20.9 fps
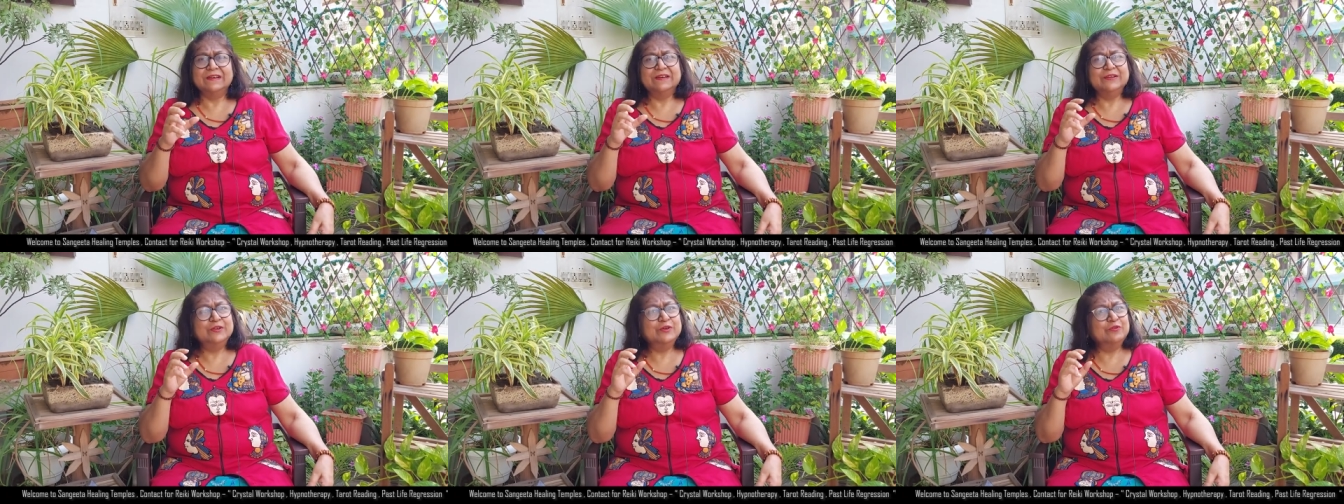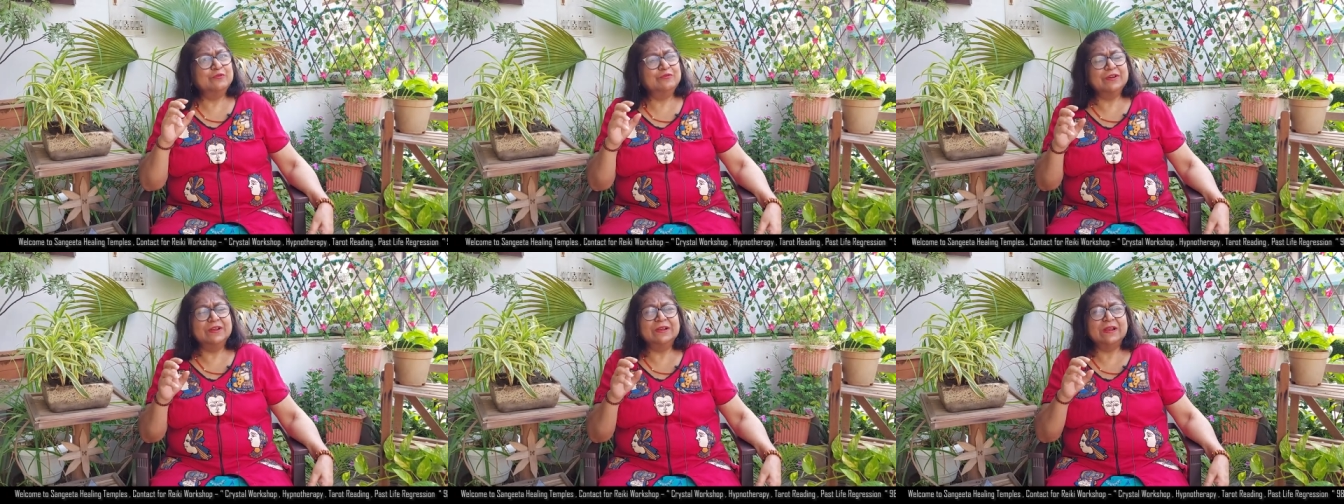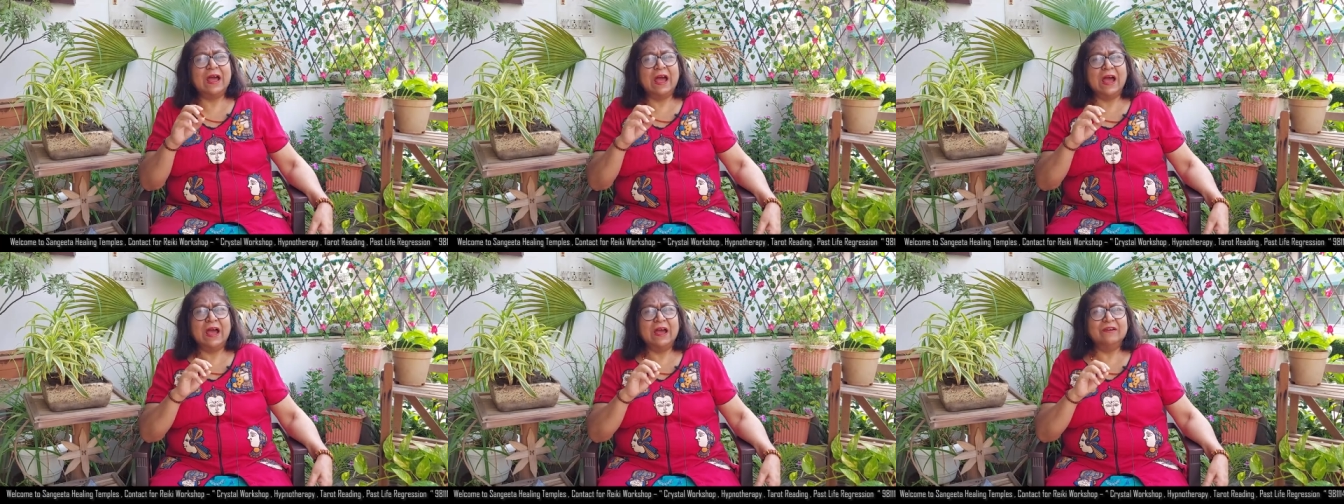You
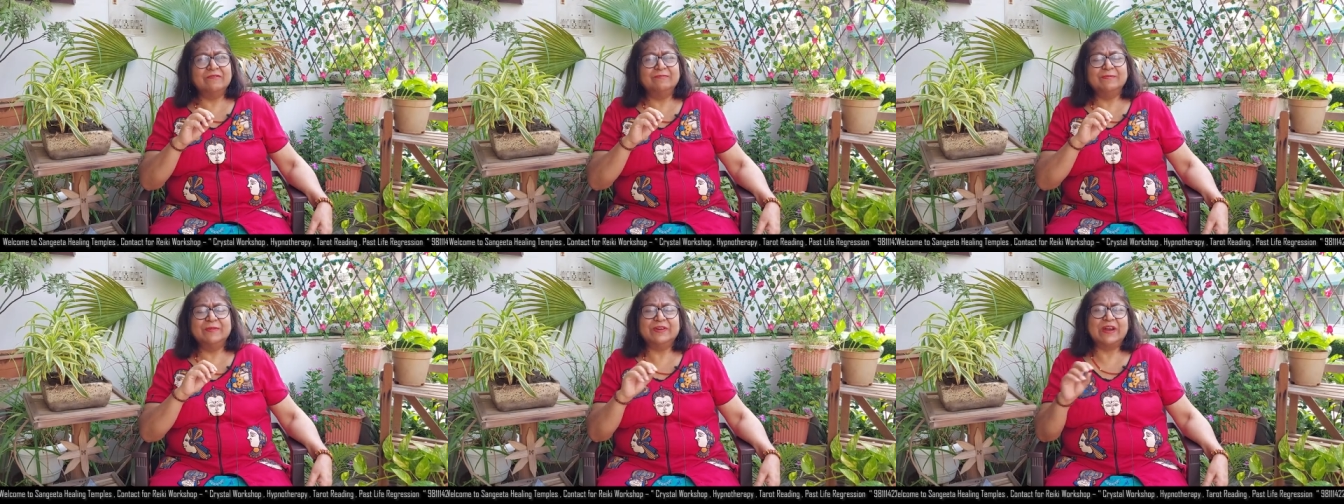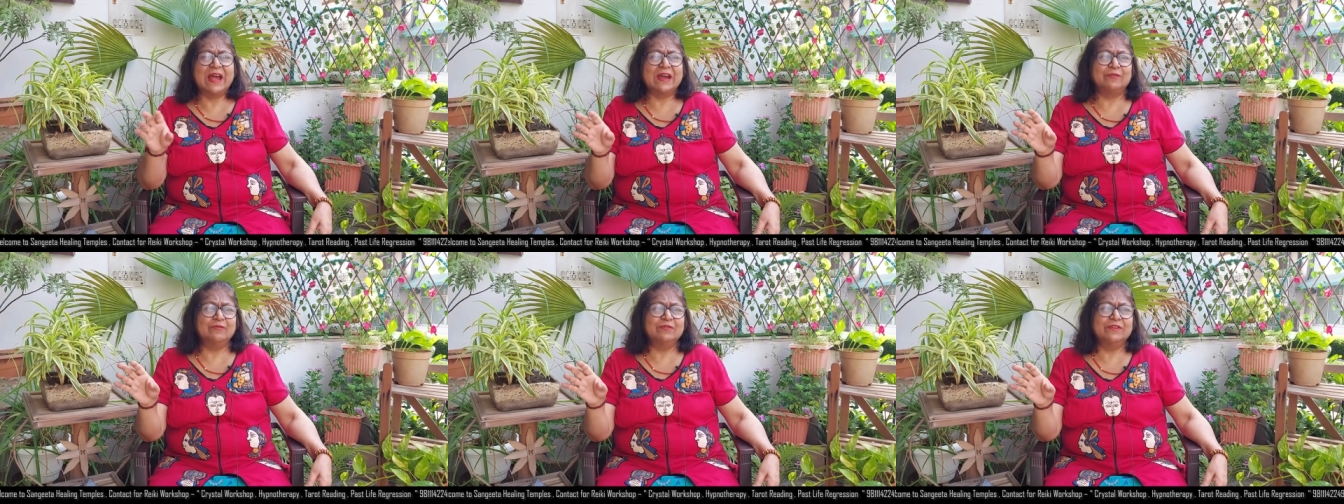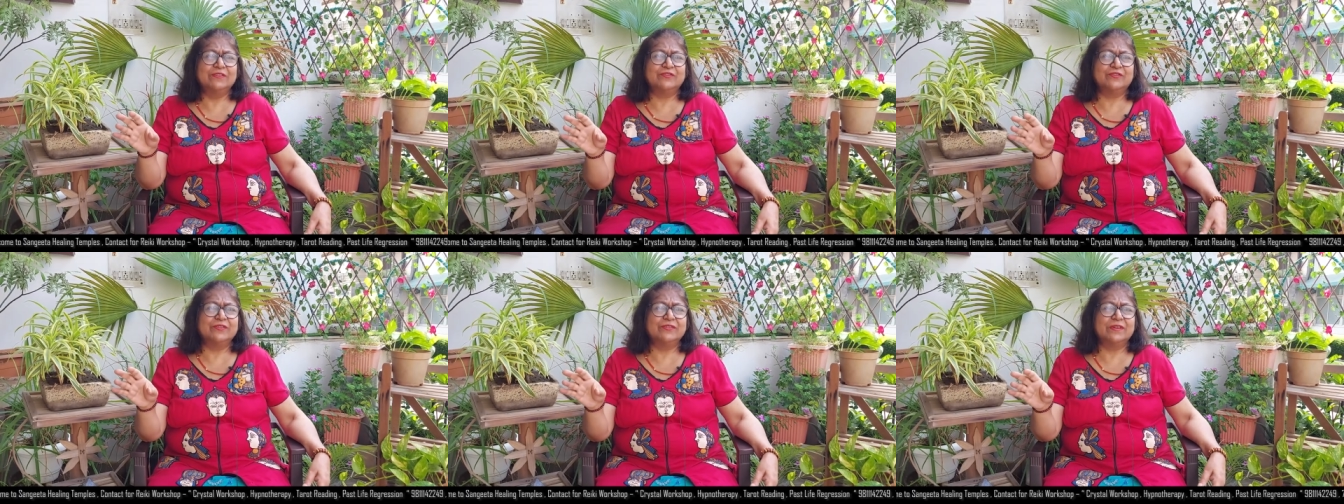will have
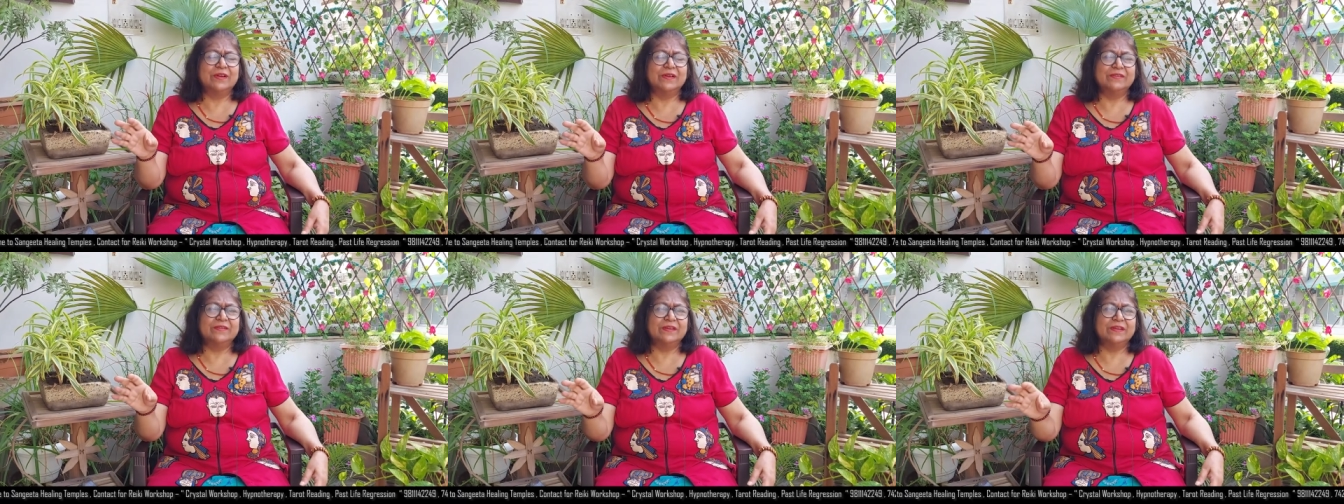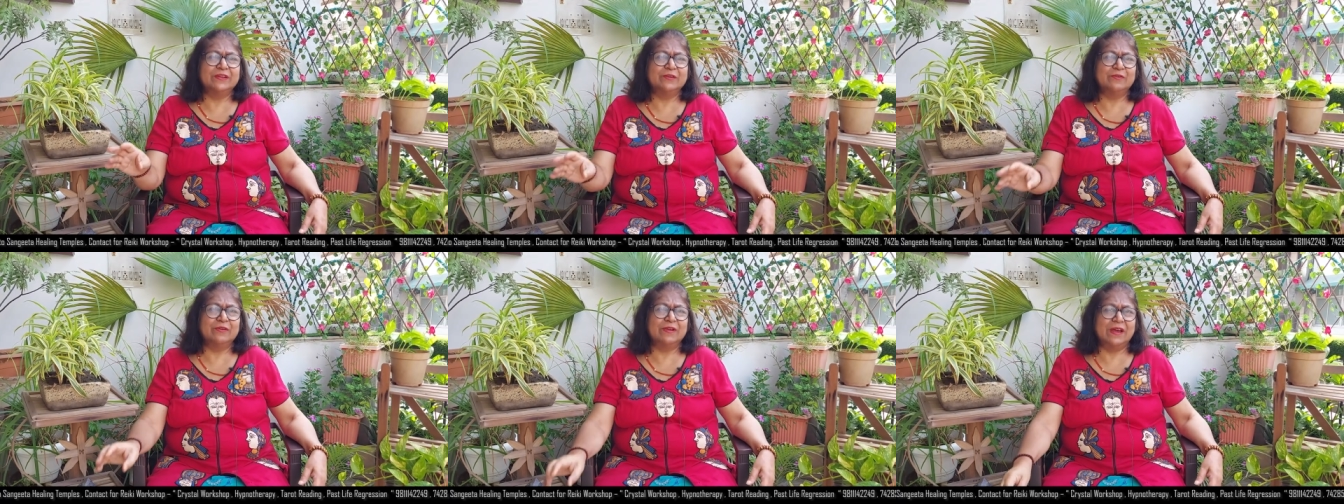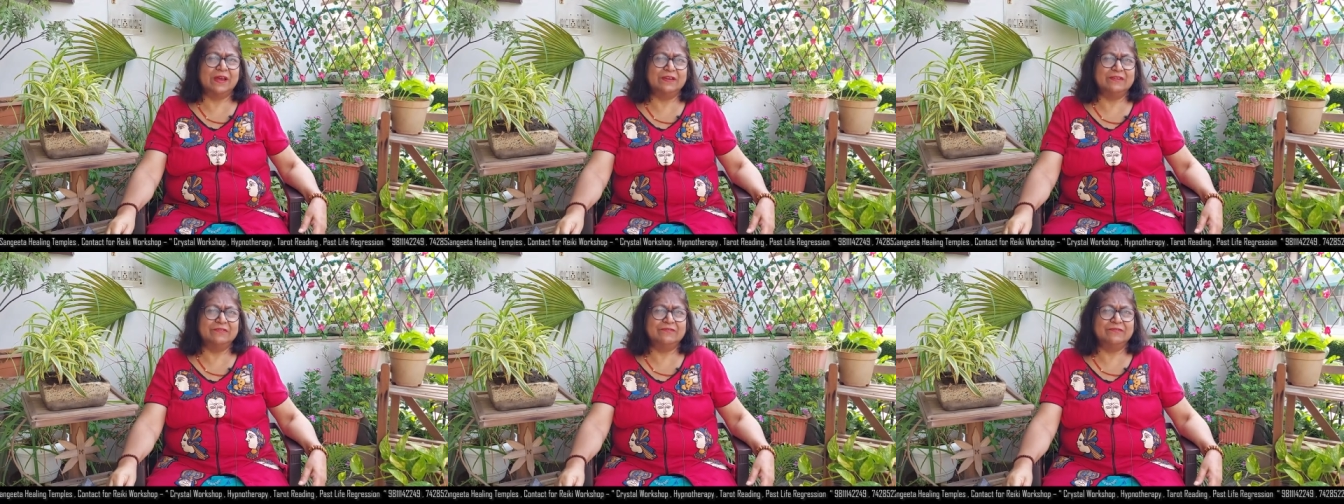miraculous results in your
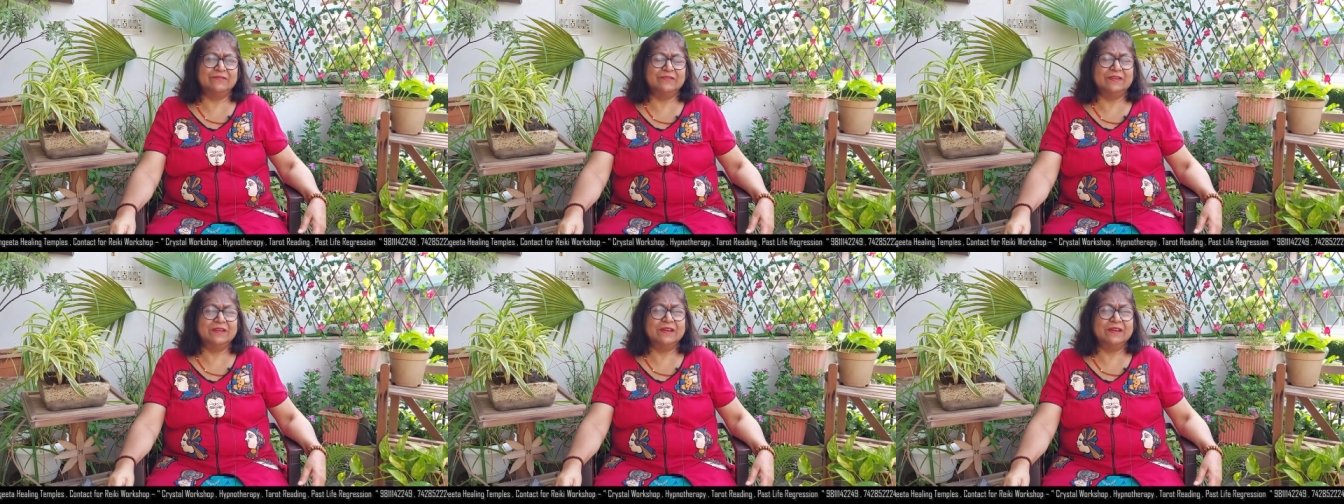life.